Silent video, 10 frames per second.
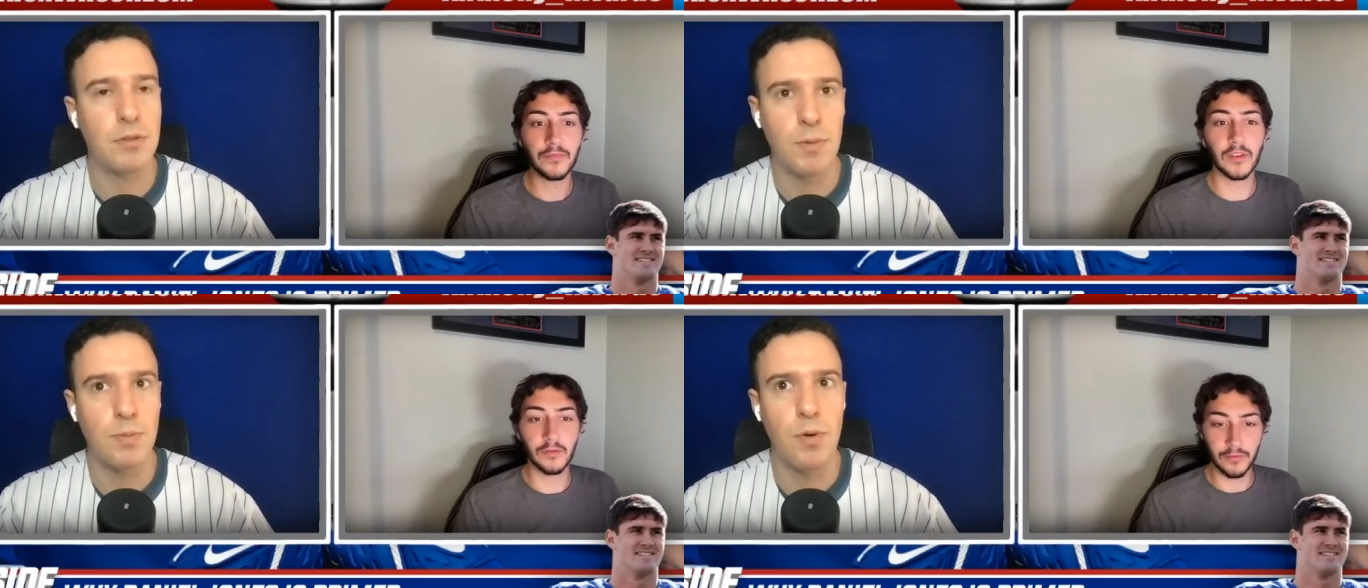Speaker 1: it
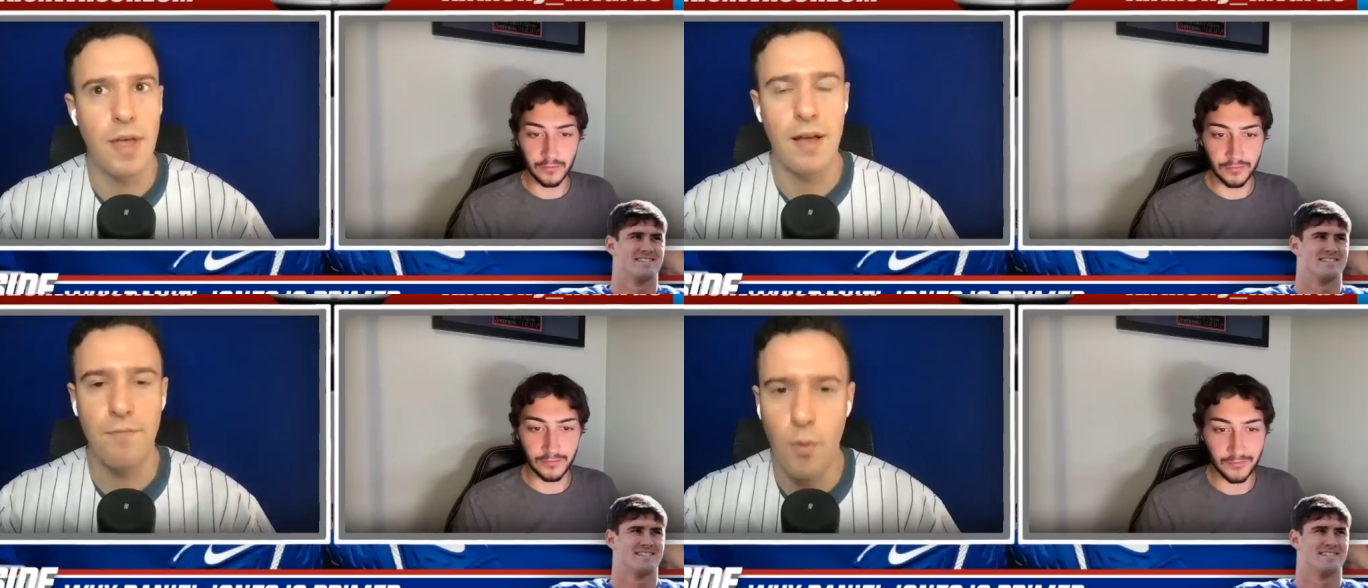was much more
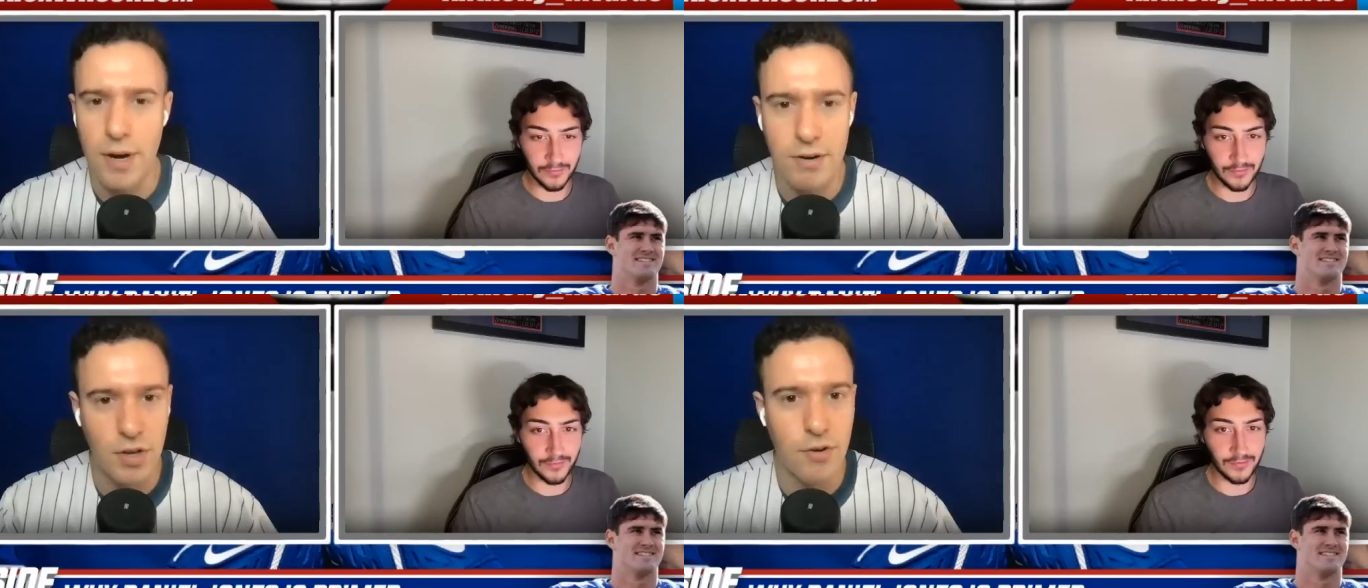than that.
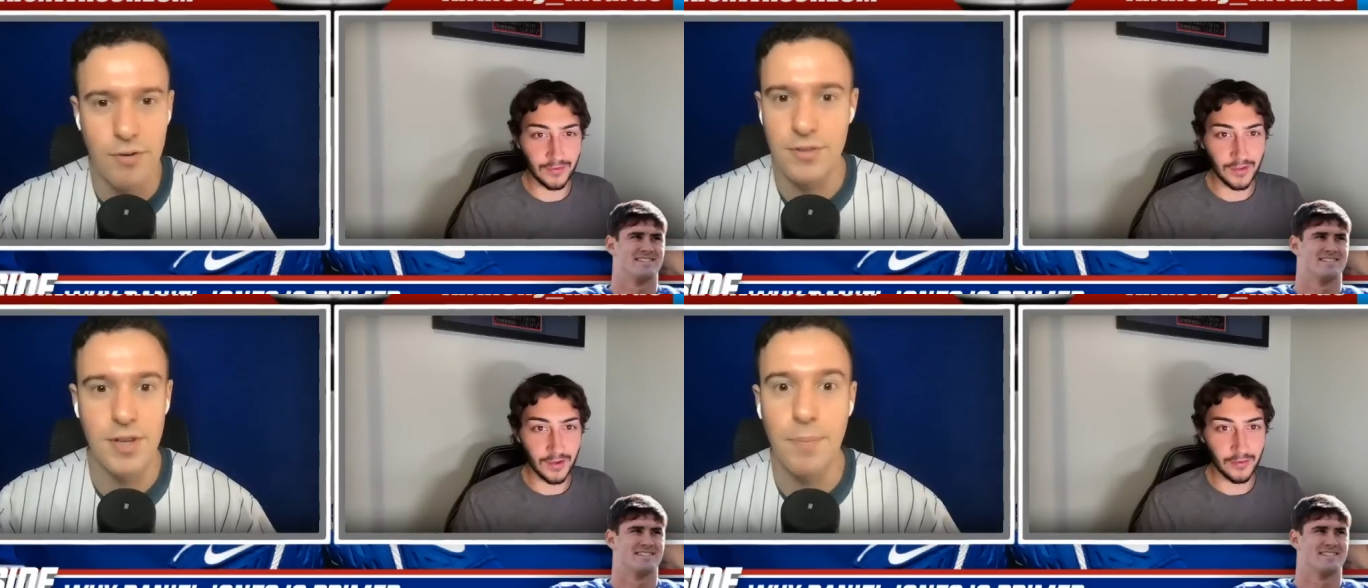4 years,
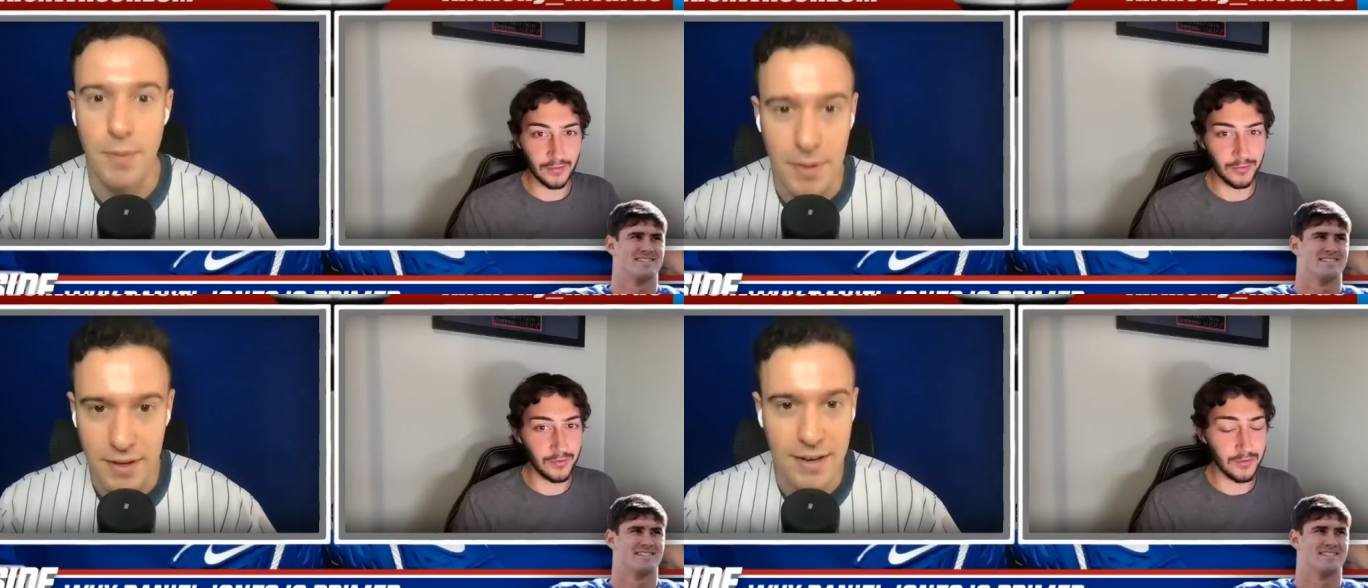100 and
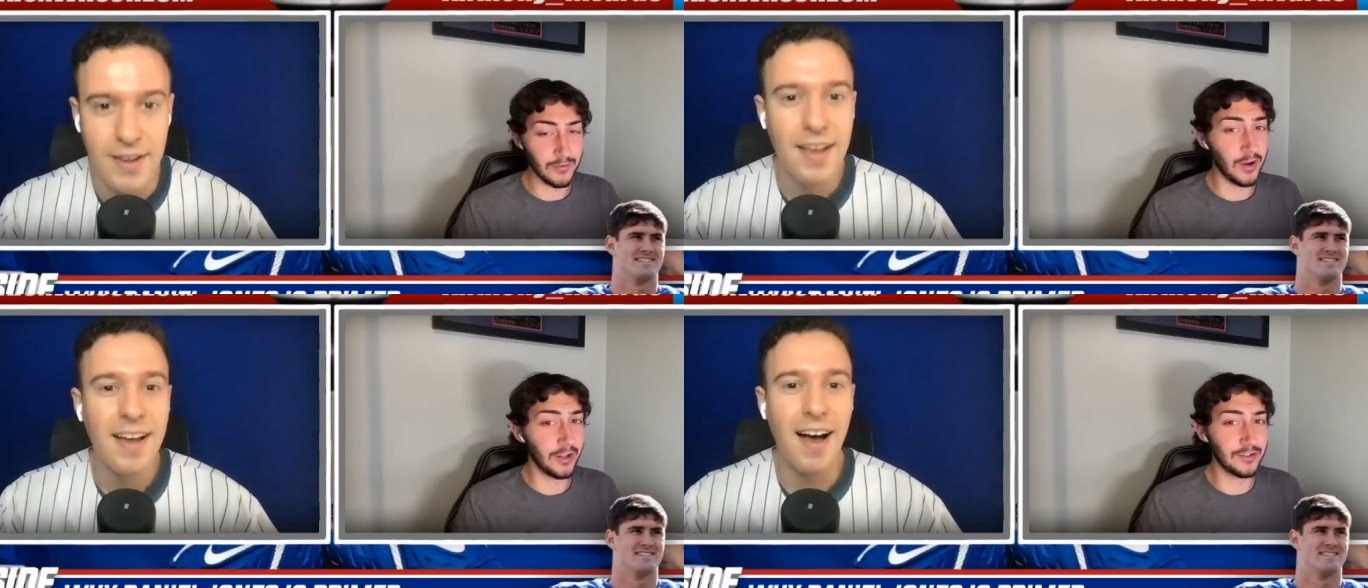something
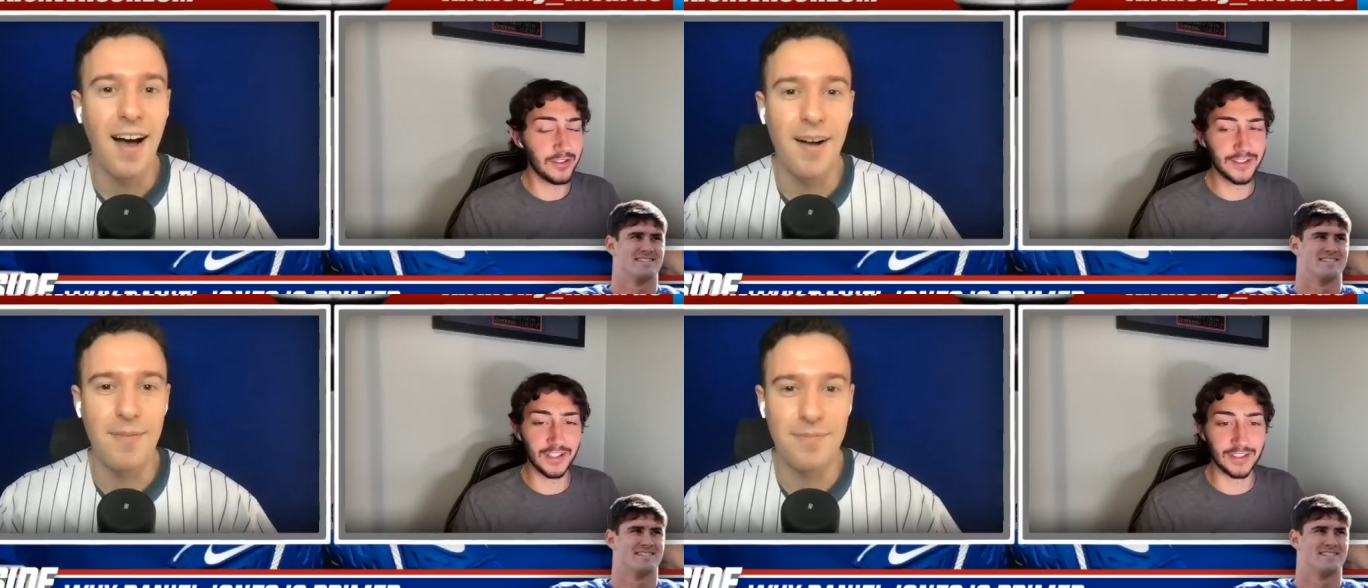million.
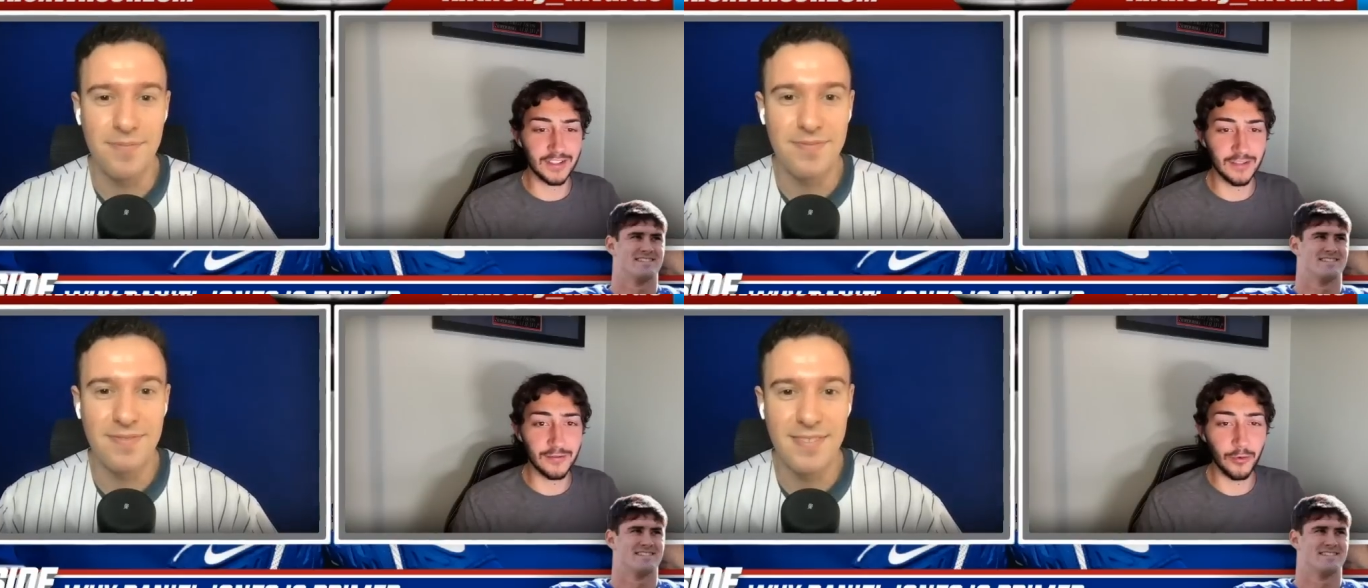
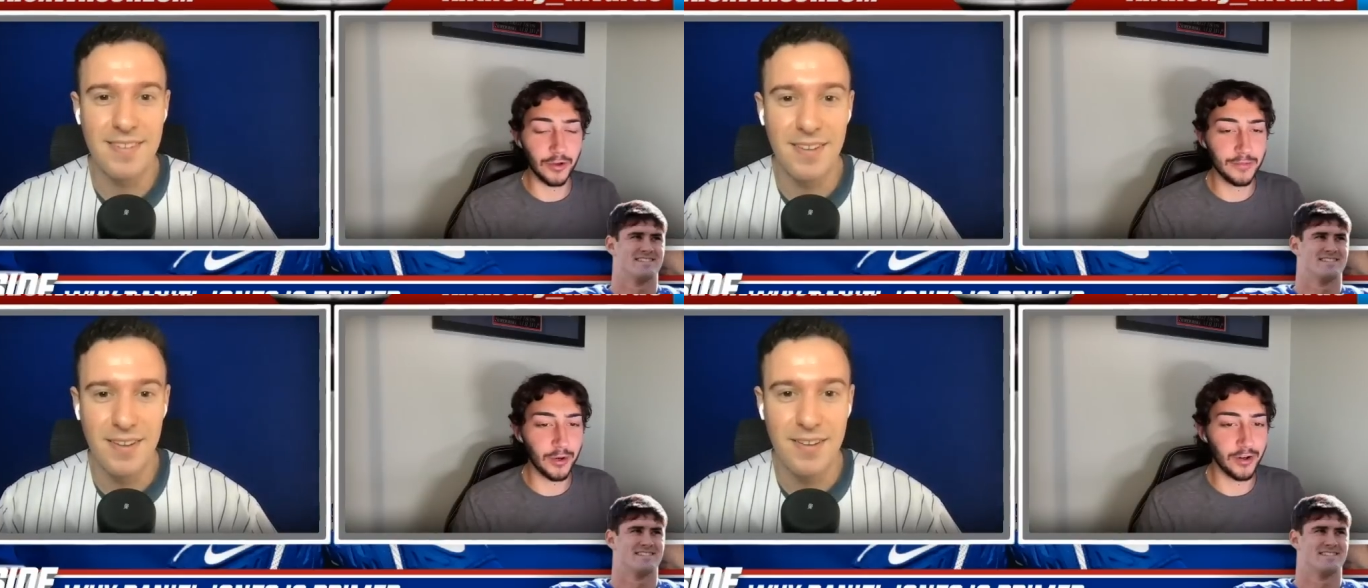
Speaker 2: 160,
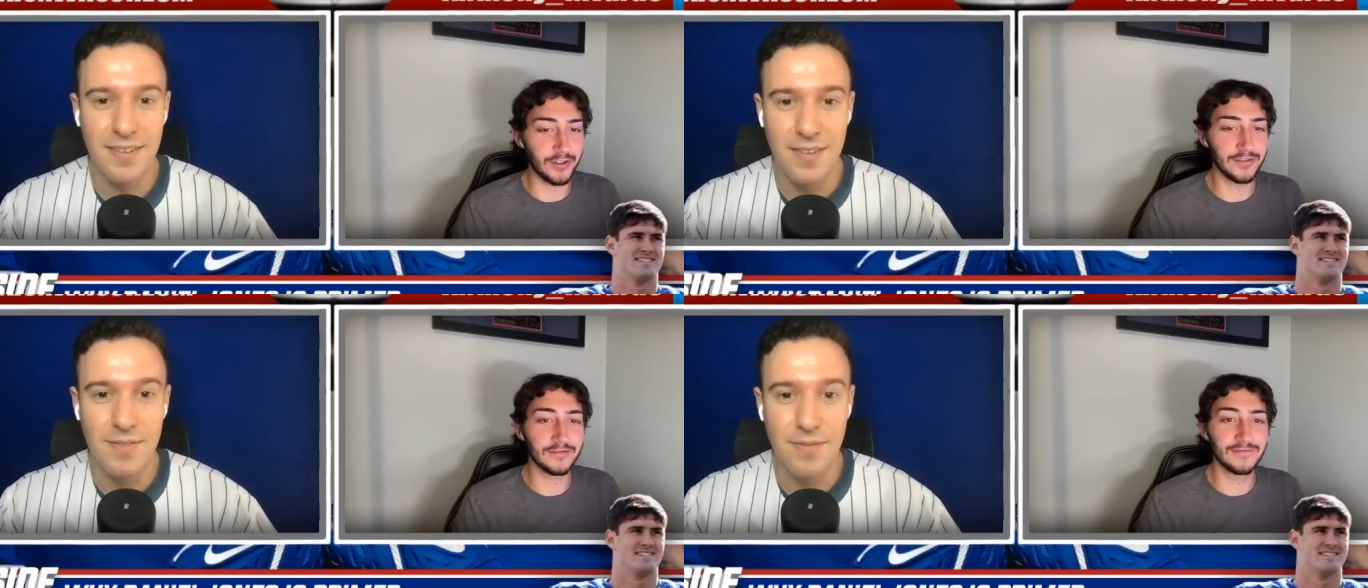40 per.
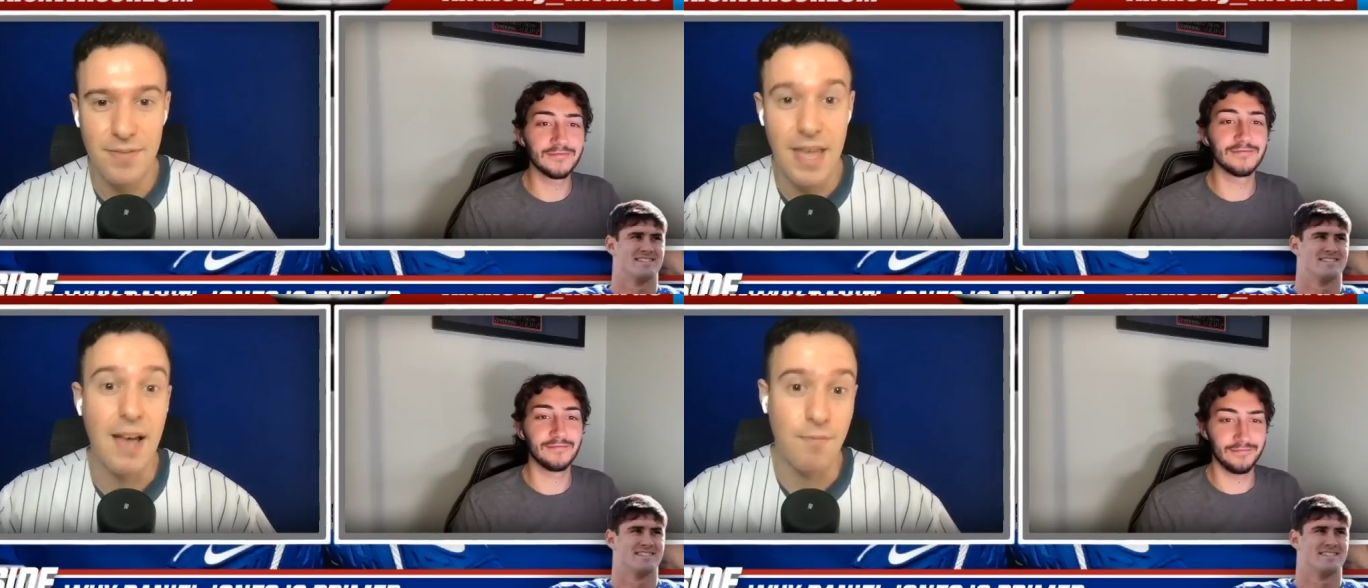
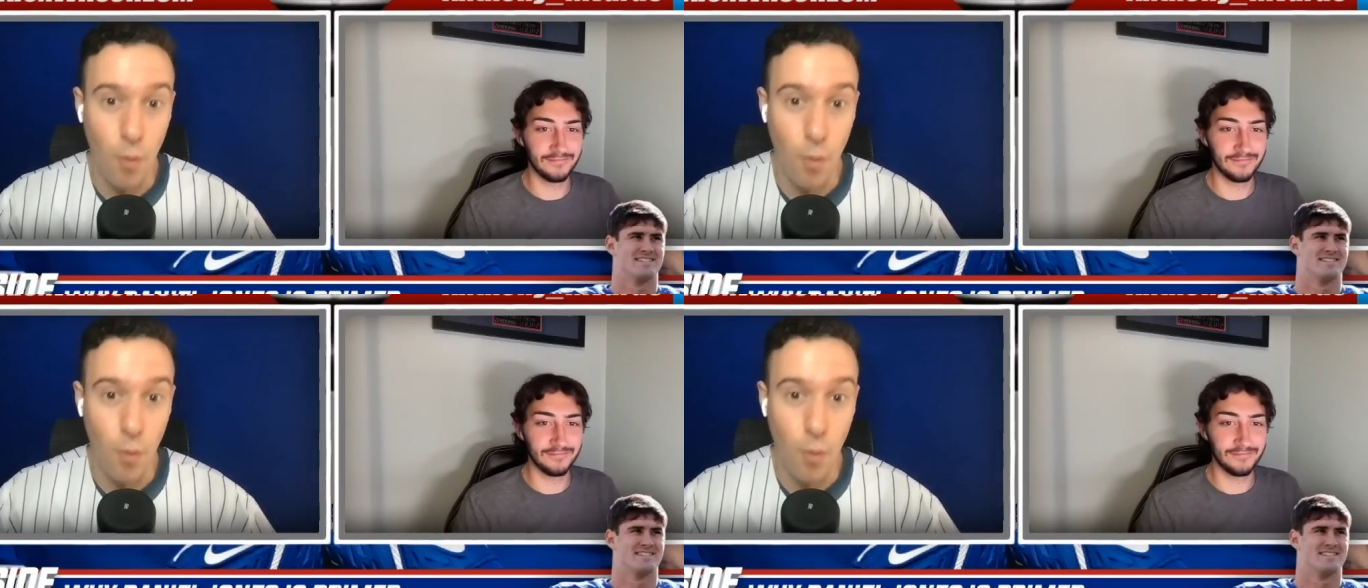
Speaker 1: Yeah,